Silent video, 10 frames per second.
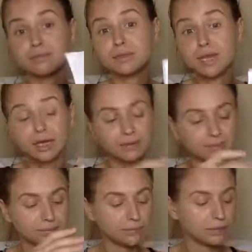
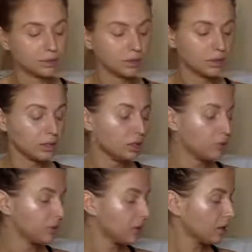Done.
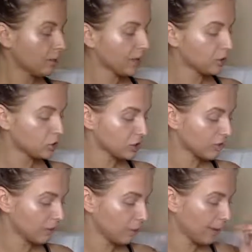Put that away, you shove
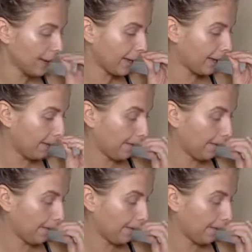it away.